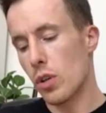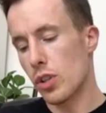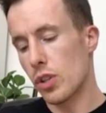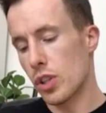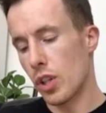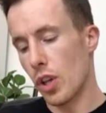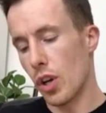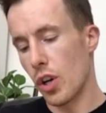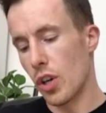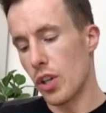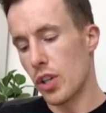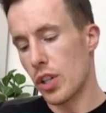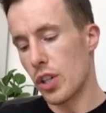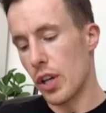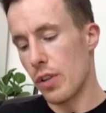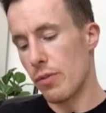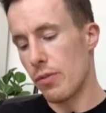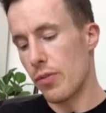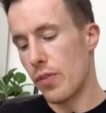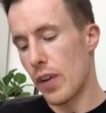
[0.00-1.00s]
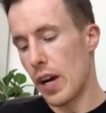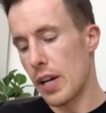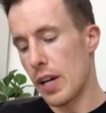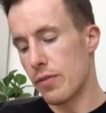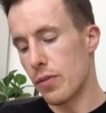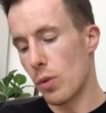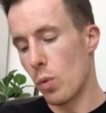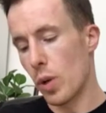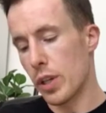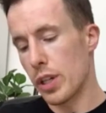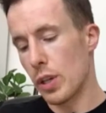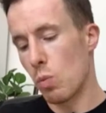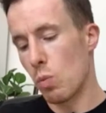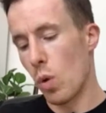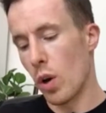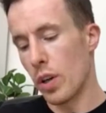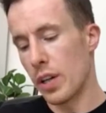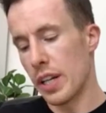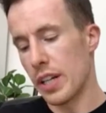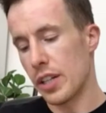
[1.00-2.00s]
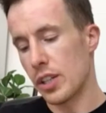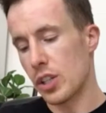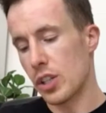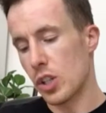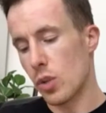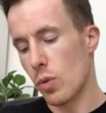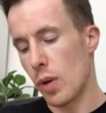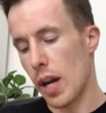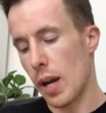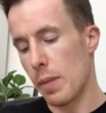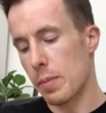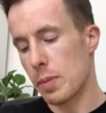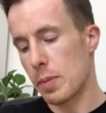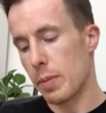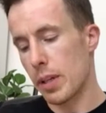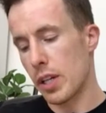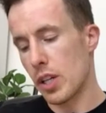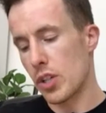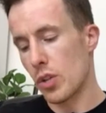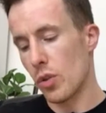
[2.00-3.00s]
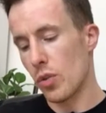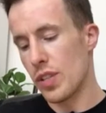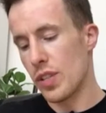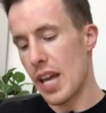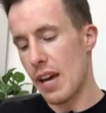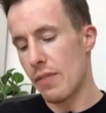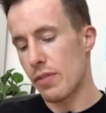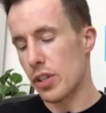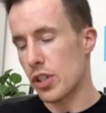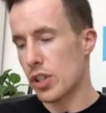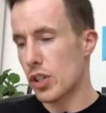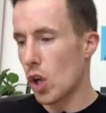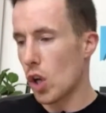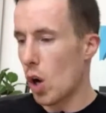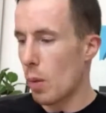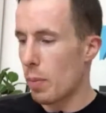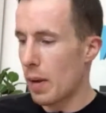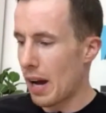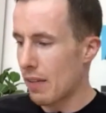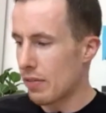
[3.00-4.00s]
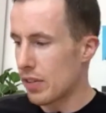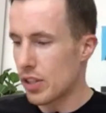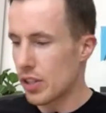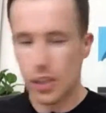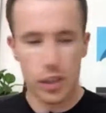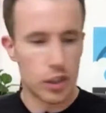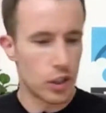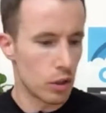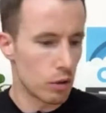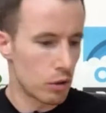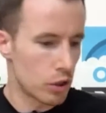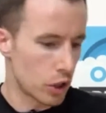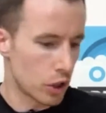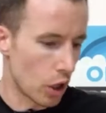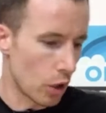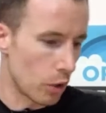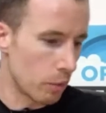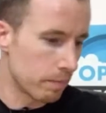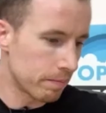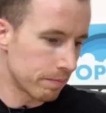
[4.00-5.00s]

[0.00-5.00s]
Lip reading: unturned and fight for what you want in a script, because you'll never stop having to do so.